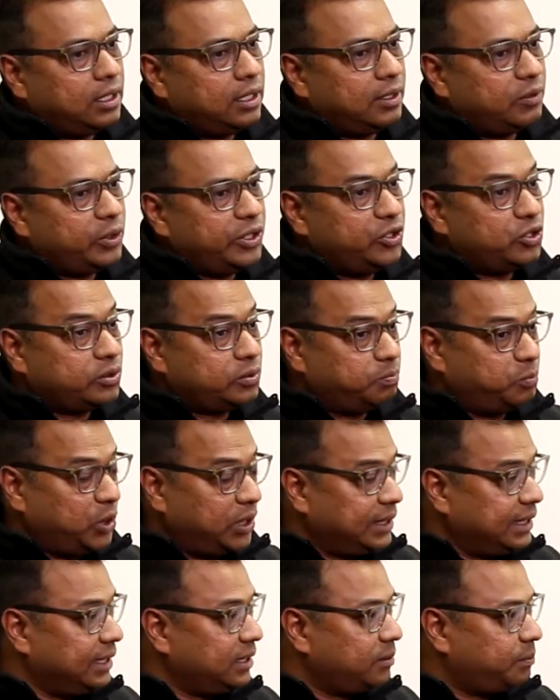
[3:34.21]
Uh, when you're
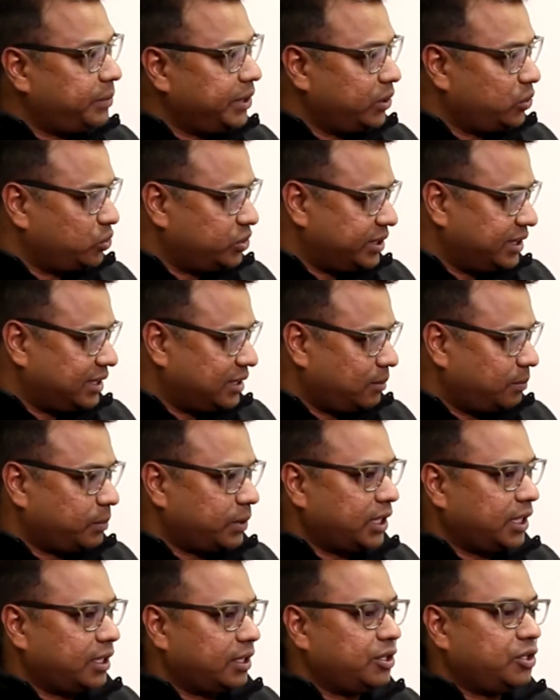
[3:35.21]
building a B2C
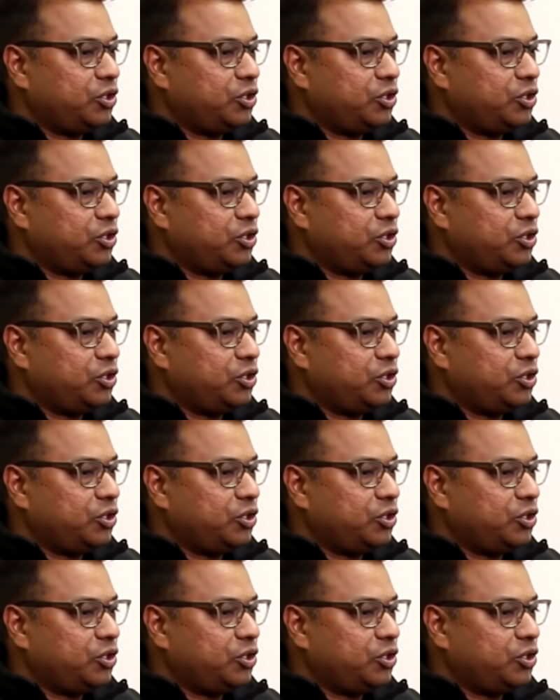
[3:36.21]
company,